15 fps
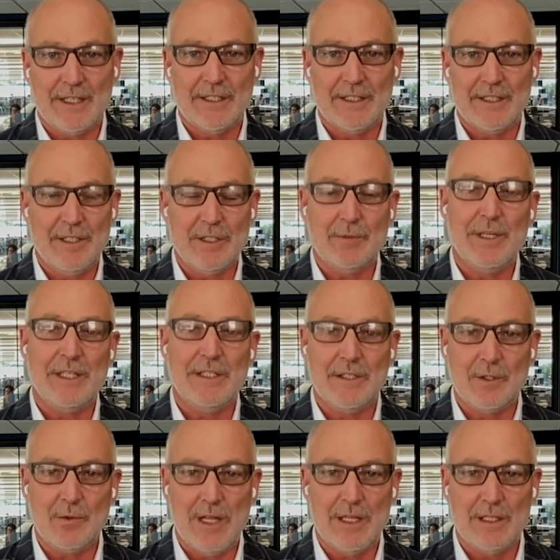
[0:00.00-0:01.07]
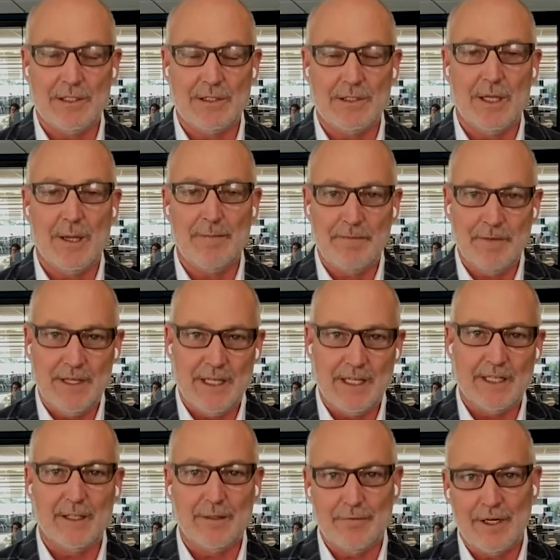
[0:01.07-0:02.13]
connectivity suites, as well as
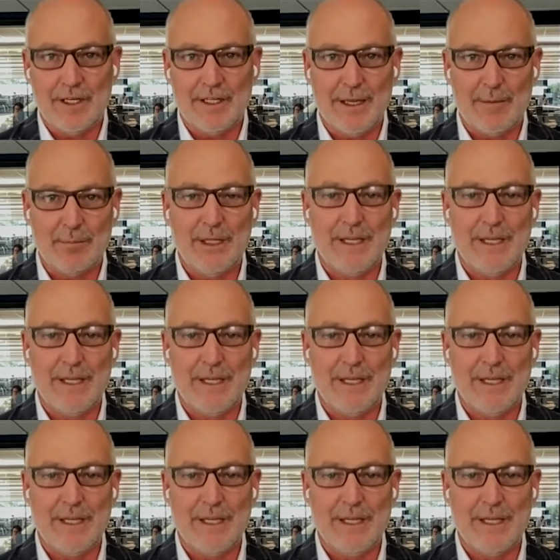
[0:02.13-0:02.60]
upfitting, converting